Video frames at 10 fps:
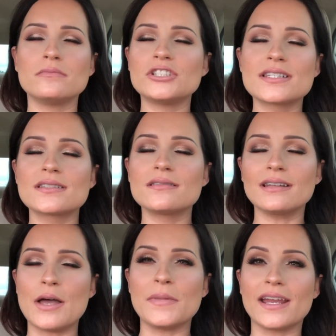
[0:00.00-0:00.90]
just
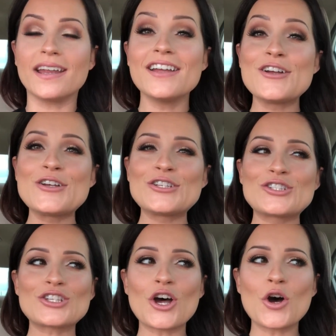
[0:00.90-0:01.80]
let me.
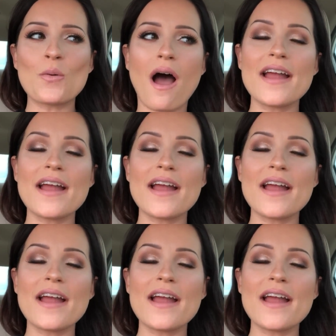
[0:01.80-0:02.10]
So